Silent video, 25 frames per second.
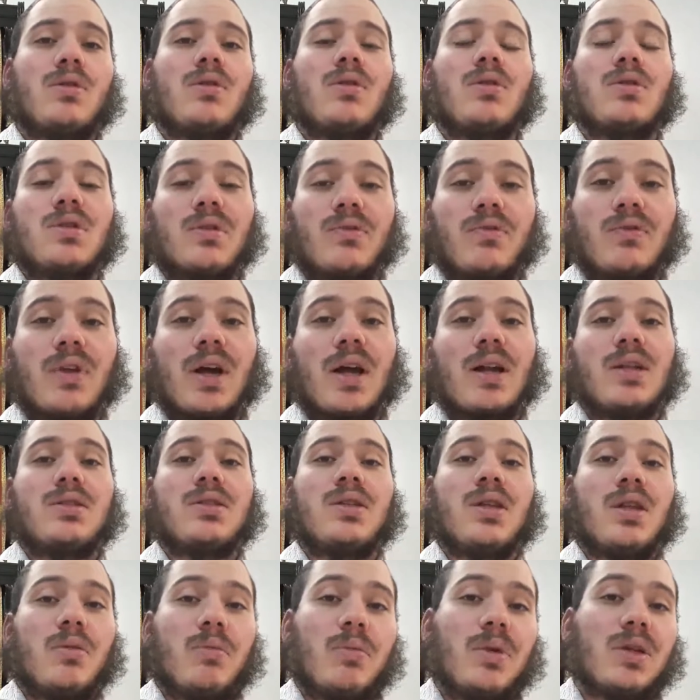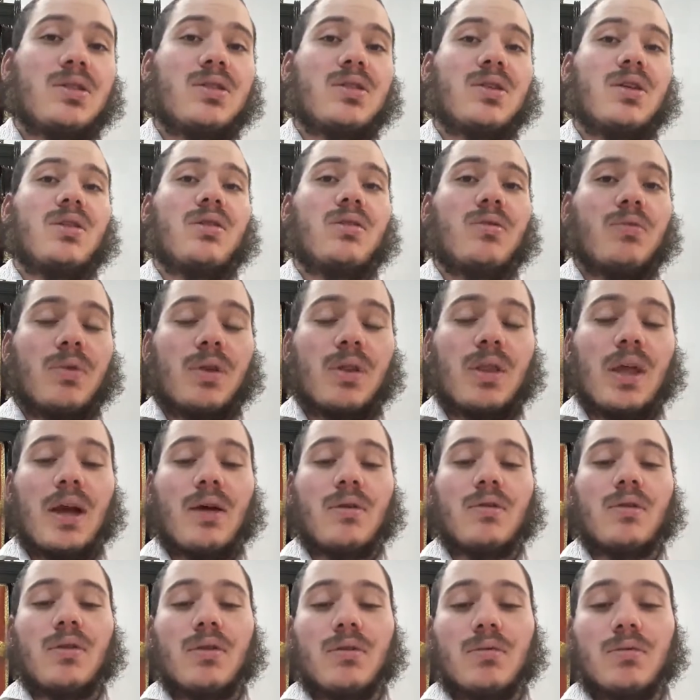because if not, he's going to miss it
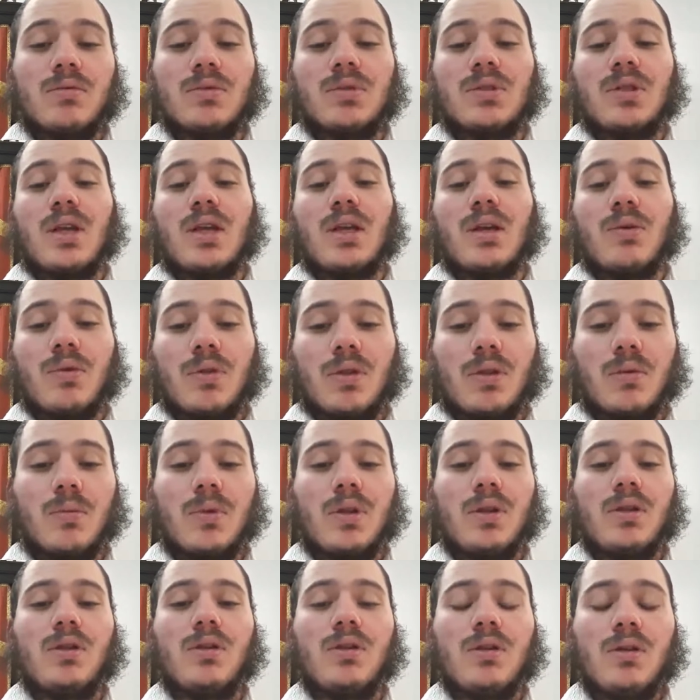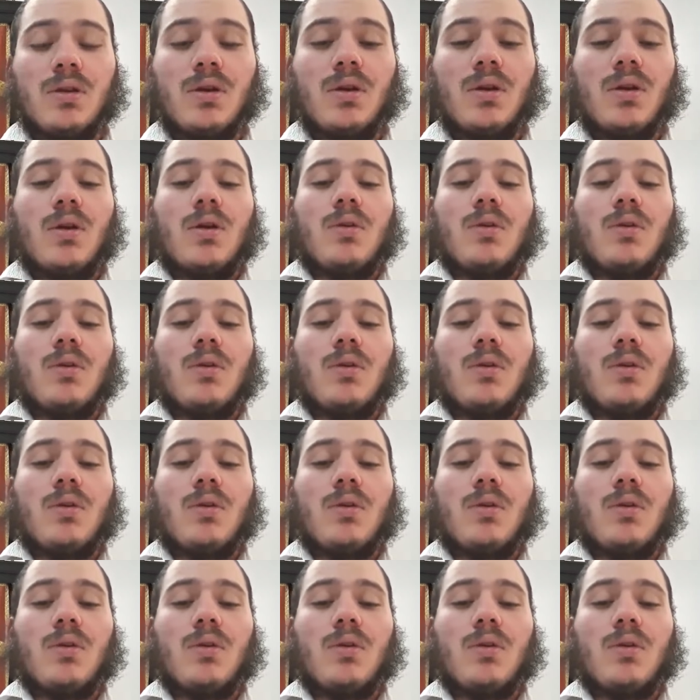without saying it with the minion.